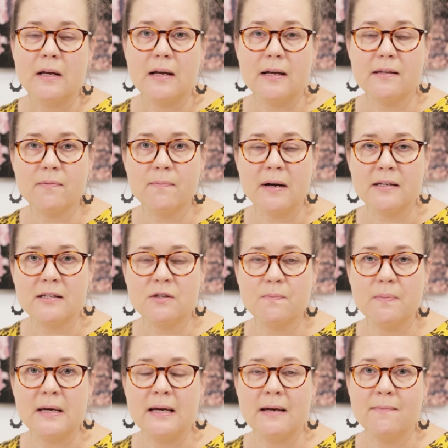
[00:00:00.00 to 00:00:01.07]
it must
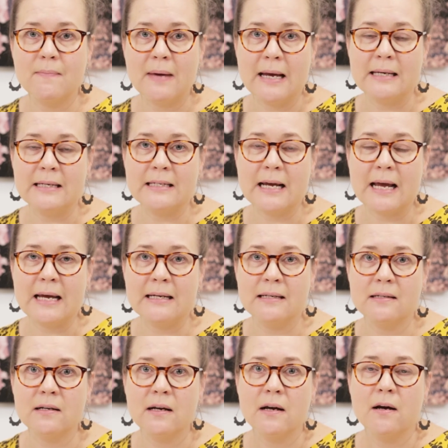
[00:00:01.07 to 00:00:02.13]
be
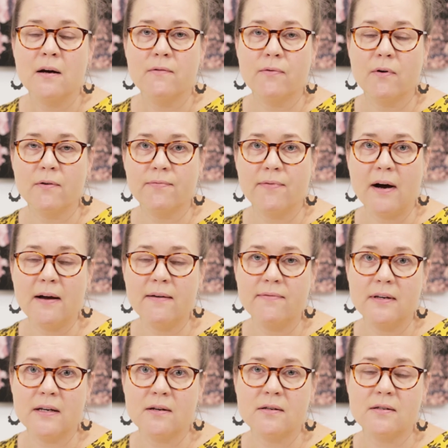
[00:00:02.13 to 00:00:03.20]
maintained for 5
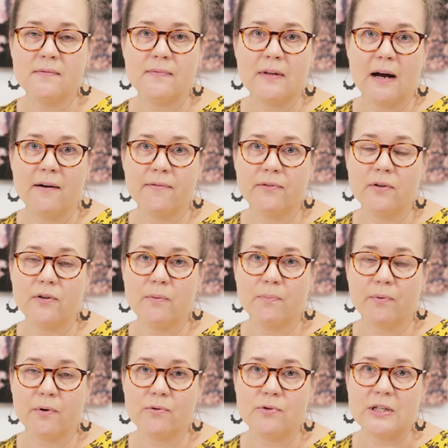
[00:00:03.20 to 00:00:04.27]
years after the
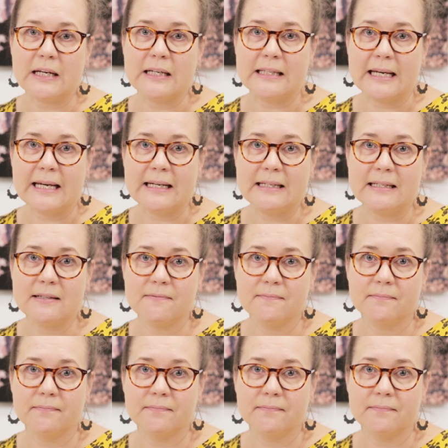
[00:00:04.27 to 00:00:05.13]
project end.